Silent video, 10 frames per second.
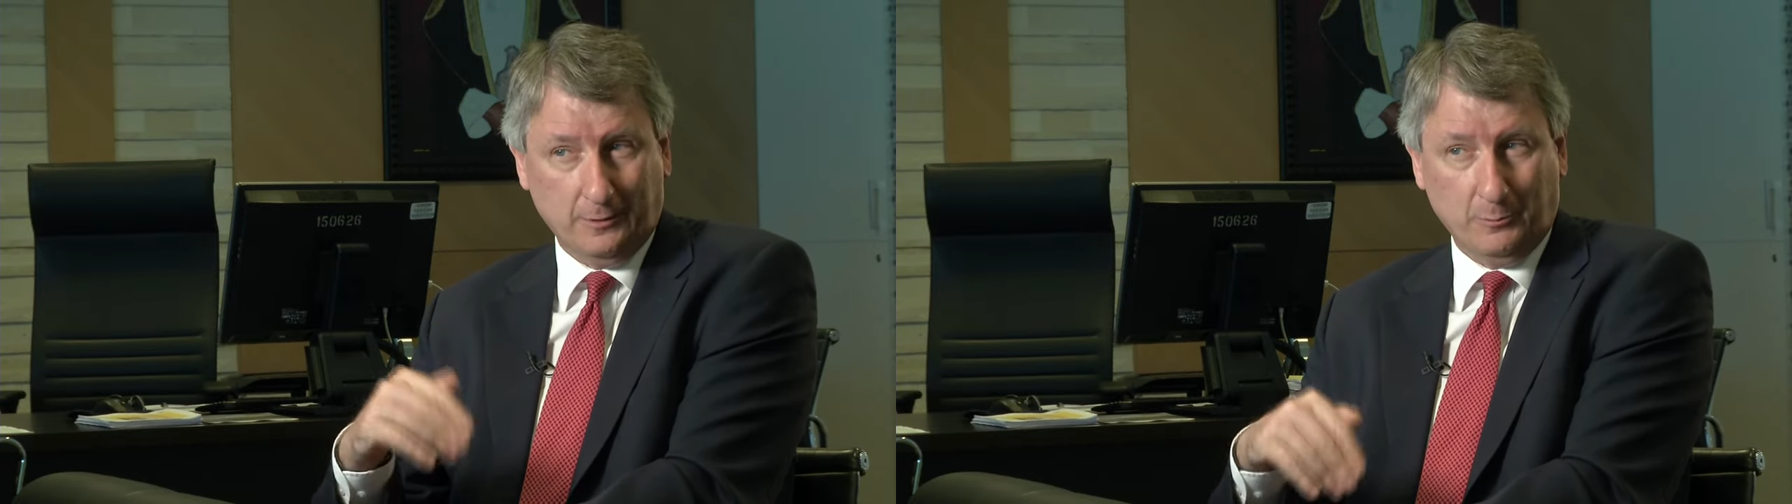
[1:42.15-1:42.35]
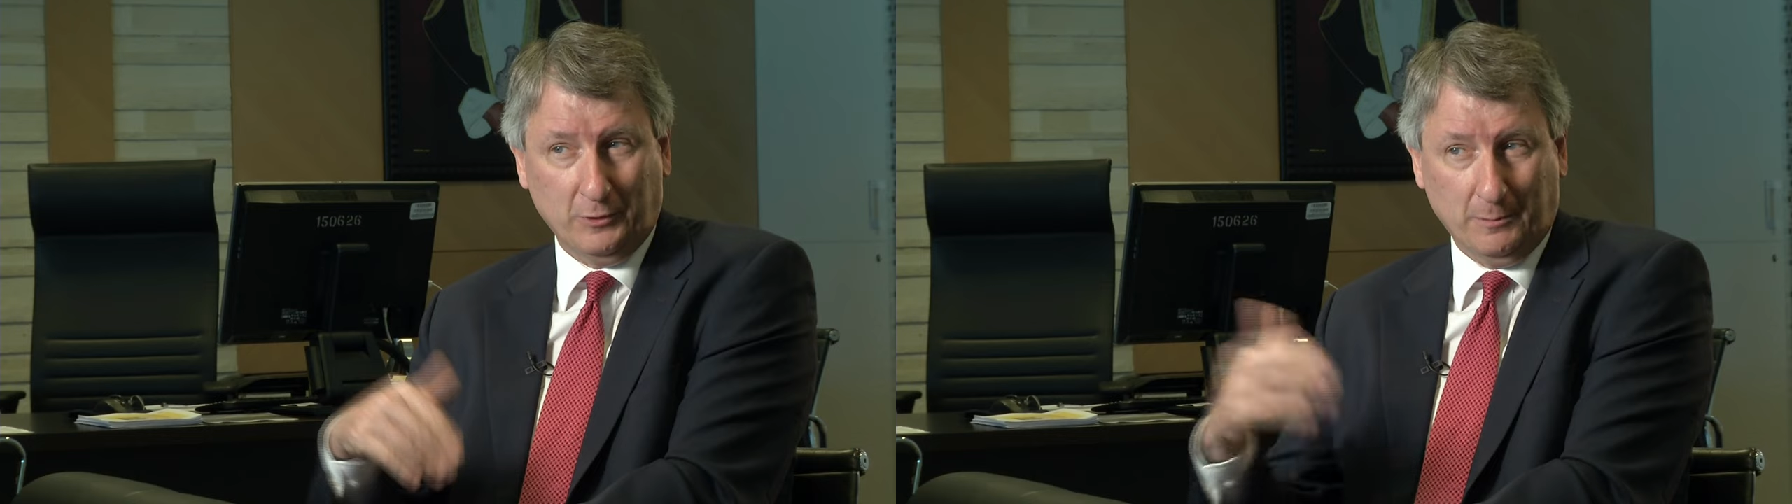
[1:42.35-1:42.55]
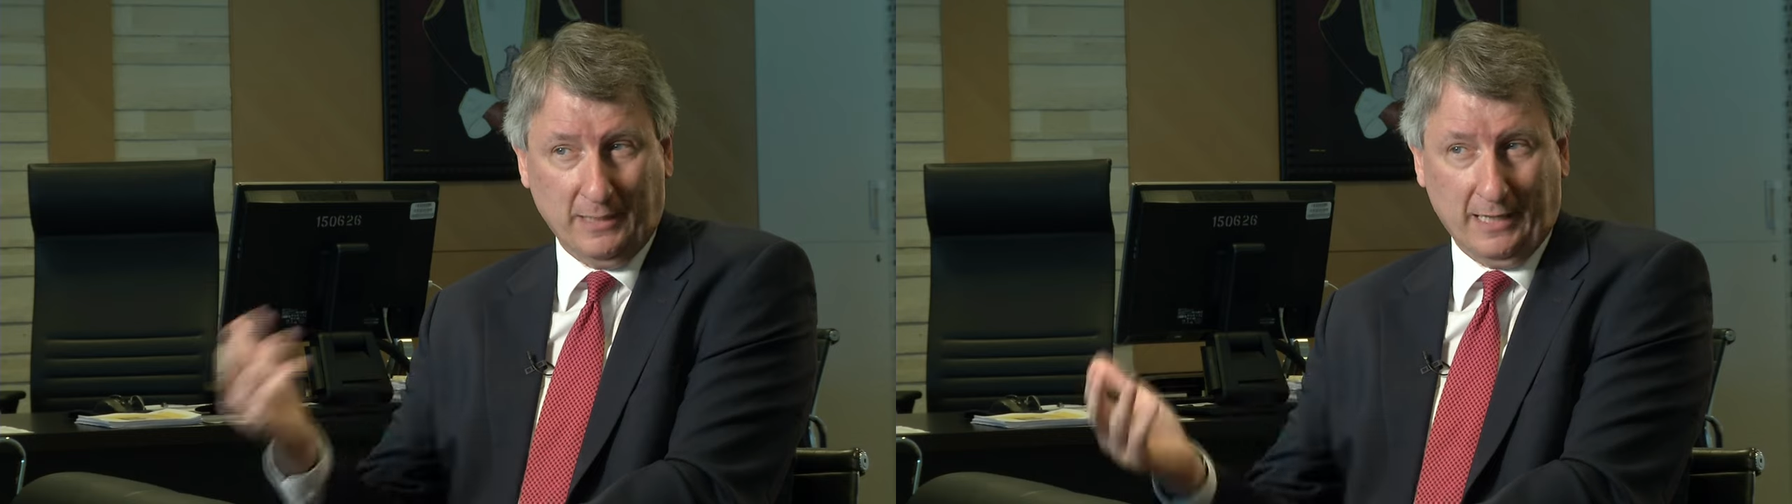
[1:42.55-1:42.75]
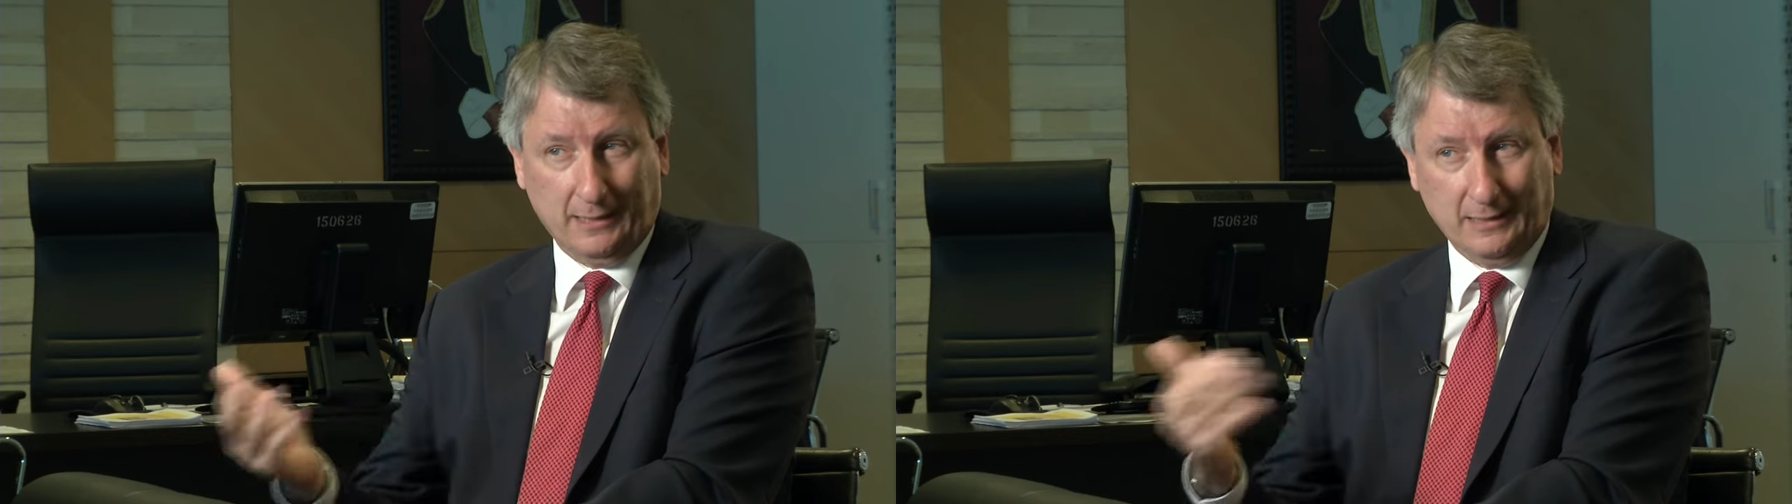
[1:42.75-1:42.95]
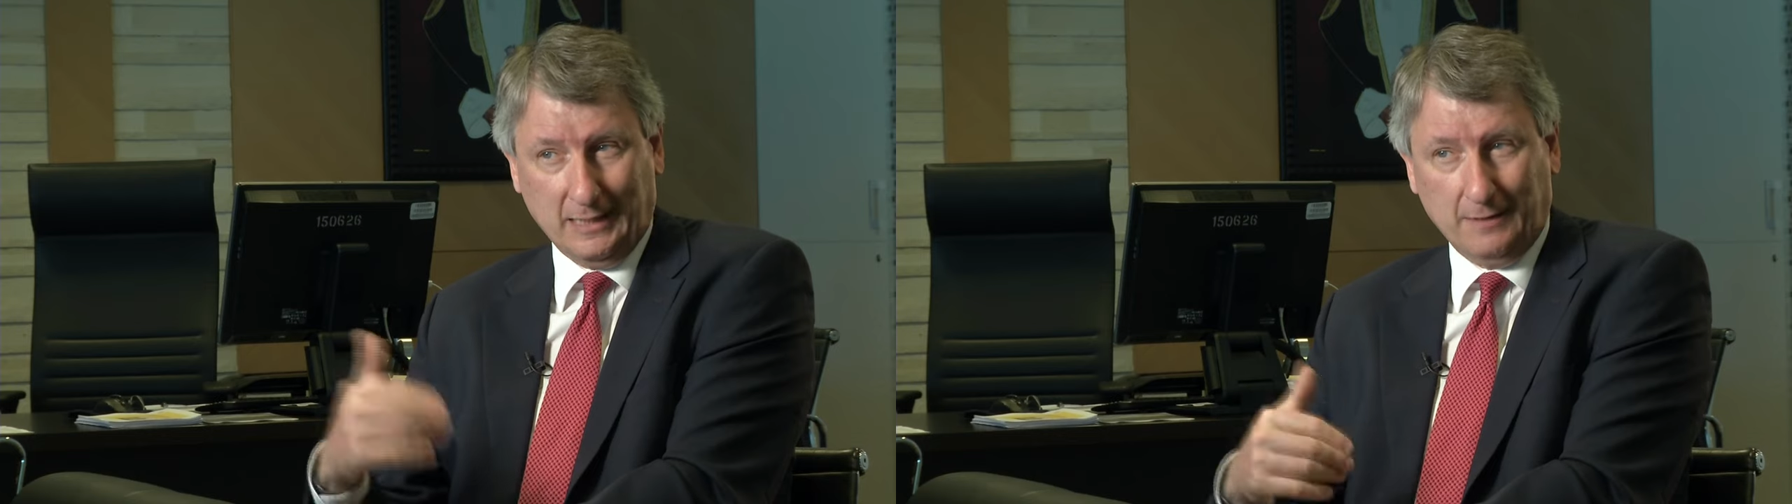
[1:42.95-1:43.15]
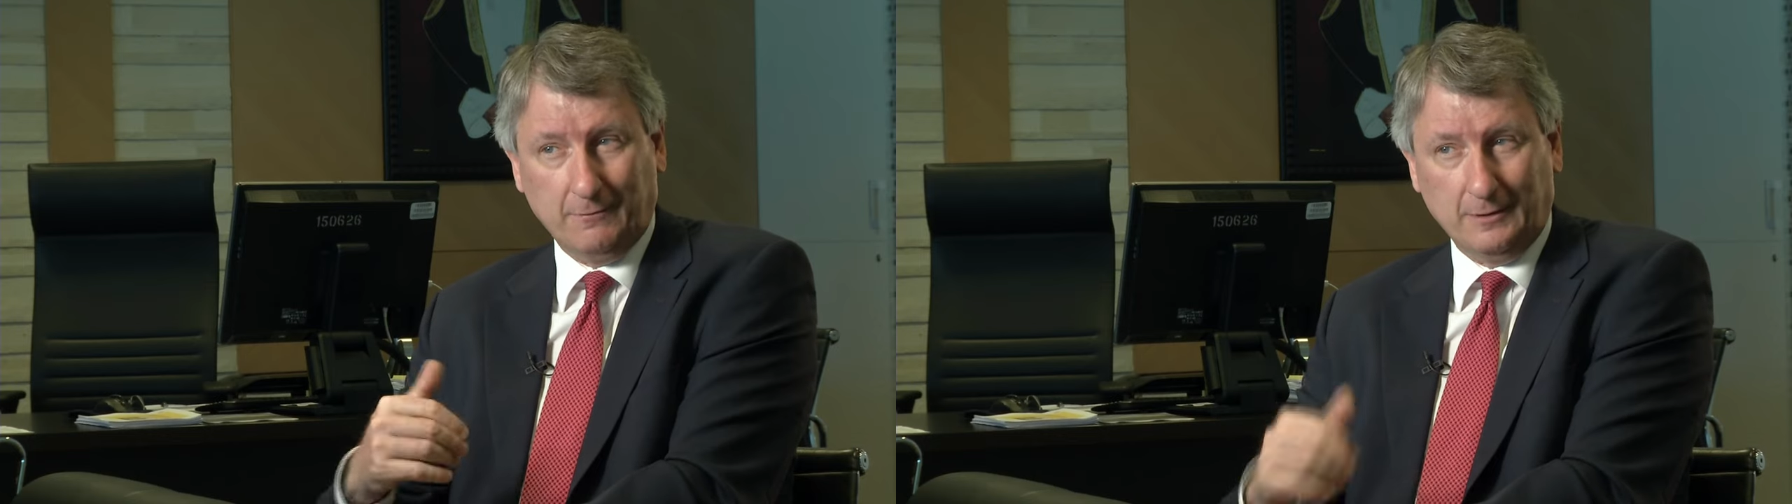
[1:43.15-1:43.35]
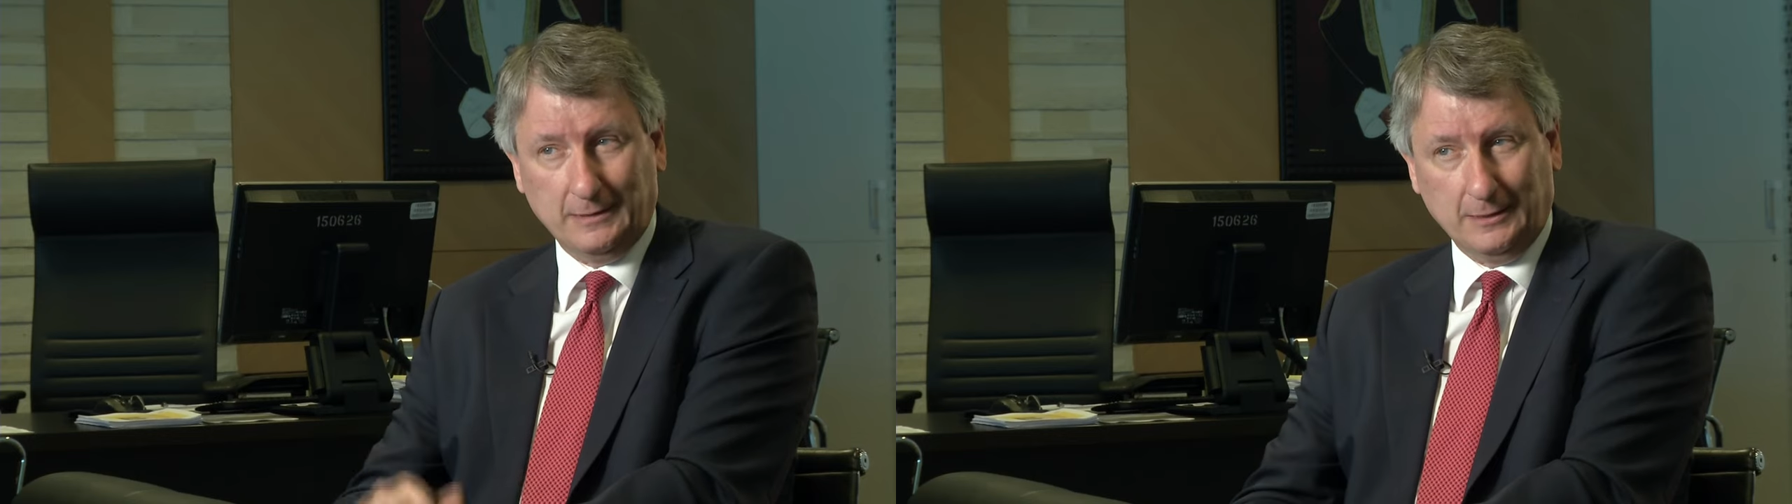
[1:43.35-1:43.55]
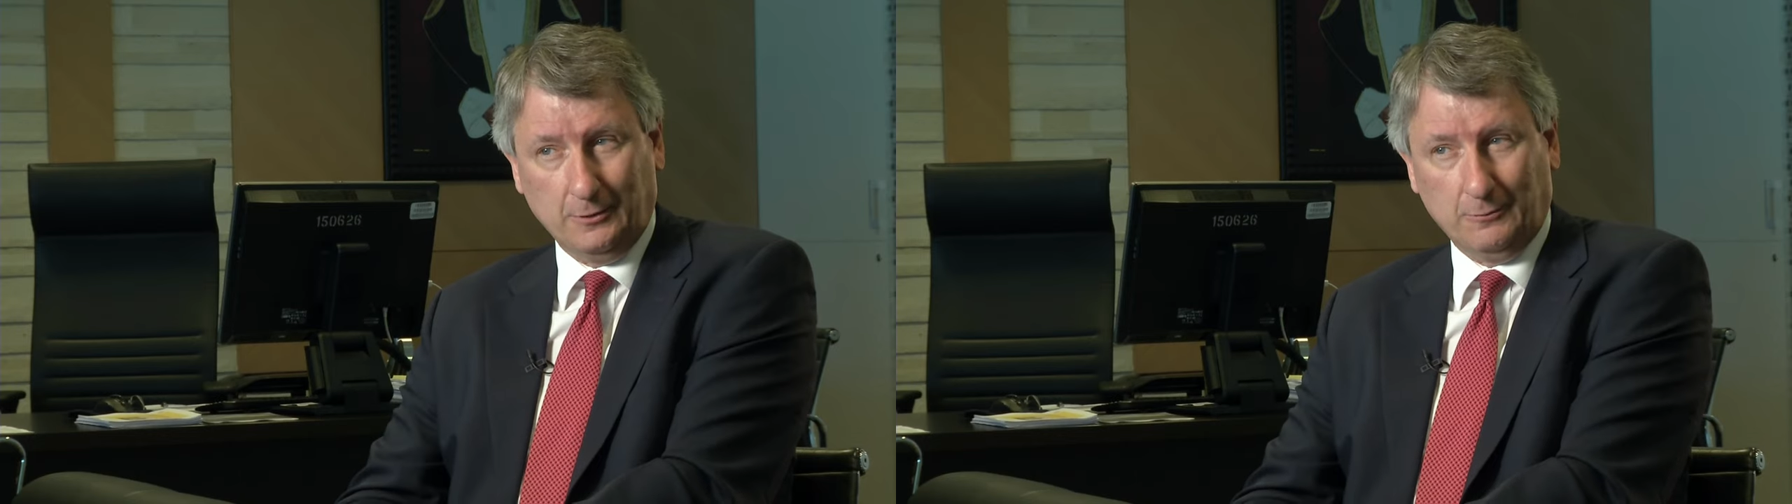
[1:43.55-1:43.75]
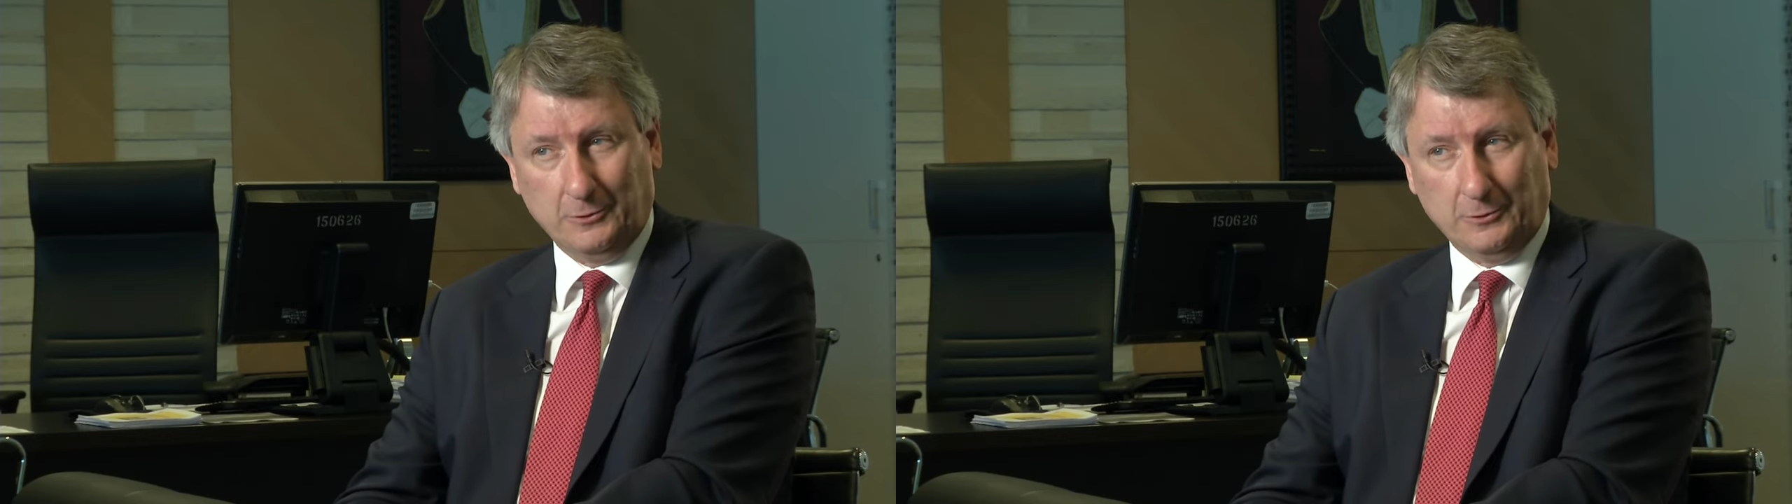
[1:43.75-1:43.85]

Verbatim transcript: the moon and back every single